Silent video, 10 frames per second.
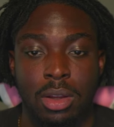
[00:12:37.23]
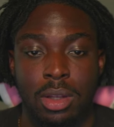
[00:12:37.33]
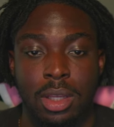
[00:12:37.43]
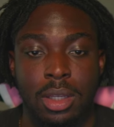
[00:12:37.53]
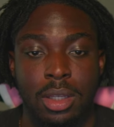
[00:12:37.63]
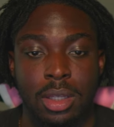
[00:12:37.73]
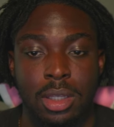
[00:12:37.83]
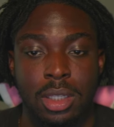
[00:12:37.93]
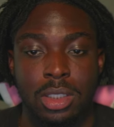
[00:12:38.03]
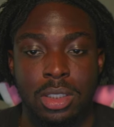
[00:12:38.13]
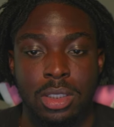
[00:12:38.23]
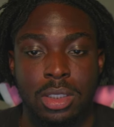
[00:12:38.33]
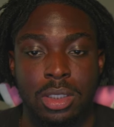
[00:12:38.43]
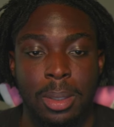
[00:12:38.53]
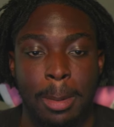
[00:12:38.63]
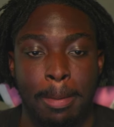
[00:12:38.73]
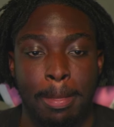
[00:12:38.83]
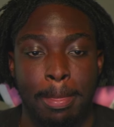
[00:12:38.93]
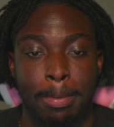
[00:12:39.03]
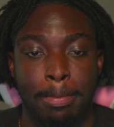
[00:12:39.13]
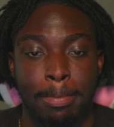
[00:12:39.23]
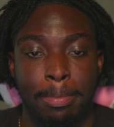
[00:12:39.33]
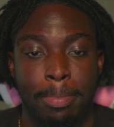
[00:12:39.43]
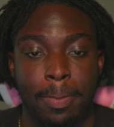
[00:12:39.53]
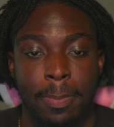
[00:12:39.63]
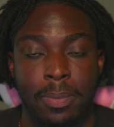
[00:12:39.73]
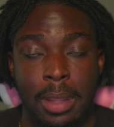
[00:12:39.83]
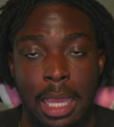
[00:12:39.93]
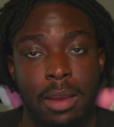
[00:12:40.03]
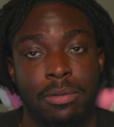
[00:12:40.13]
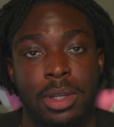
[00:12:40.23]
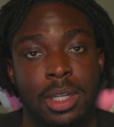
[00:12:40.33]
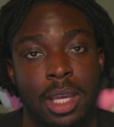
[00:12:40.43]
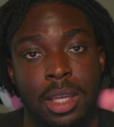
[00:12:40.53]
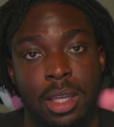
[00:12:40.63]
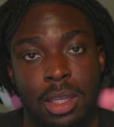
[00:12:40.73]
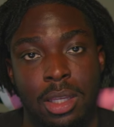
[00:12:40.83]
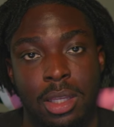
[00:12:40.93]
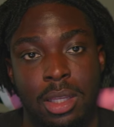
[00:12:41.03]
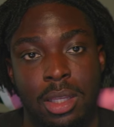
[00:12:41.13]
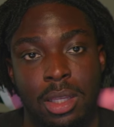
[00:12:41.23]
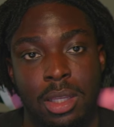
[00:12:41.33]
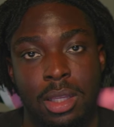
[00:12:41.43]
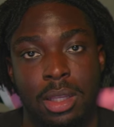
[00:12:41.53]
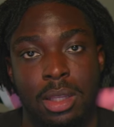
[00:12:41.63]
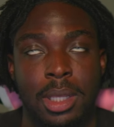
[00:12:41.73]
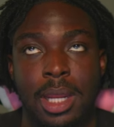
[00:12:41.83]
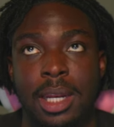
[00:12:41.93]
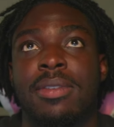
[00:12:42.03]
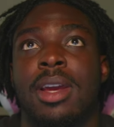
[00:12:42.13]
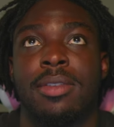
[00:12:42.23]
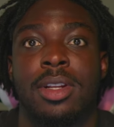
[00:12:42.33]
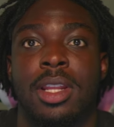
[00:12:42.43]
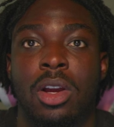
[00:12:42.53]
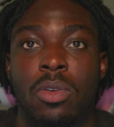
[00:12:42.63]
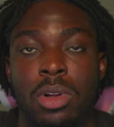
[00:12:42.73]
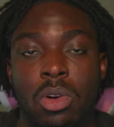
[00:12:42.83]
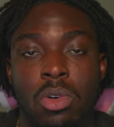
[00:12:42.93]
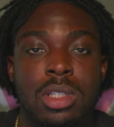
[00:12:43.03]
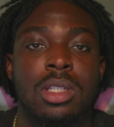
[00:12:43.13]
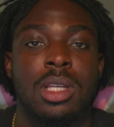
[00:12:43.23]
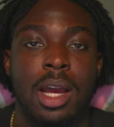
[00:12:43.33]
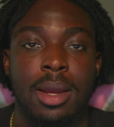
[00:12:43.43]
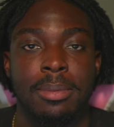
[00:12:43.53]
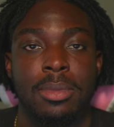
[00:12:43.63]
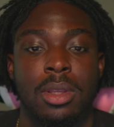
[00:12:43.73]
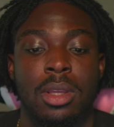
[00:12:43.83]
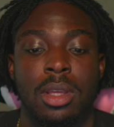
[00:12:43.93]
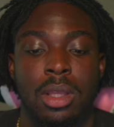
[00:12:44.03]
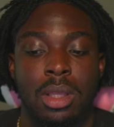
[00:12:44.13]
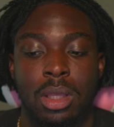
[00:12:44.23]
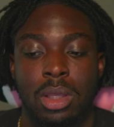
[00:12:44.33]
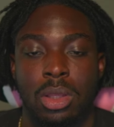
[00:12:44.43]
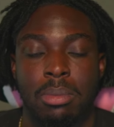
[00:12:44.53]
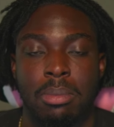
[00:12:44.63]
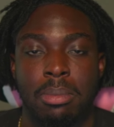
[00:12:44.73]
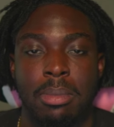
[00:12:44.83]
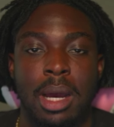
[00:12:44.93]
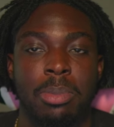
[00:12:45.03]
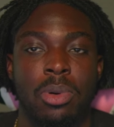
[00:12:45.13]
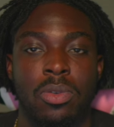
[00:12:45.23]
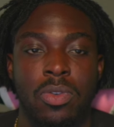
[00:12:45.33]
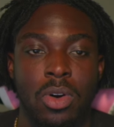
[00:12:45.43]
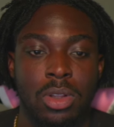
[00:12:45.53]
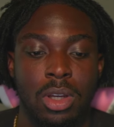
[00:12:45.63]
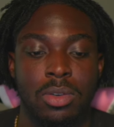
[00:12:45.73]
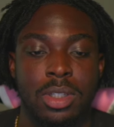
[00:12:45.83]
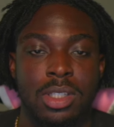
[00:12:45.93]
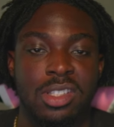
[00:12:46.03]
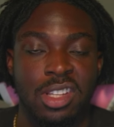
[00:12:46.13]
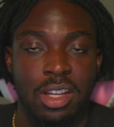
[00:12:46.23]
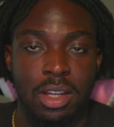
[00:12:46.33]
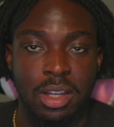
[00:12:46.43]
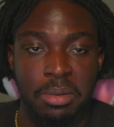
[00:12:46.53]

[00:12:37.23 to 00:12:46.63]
Like, it just, every day, not even every day, over the course of time, my portfolio is set up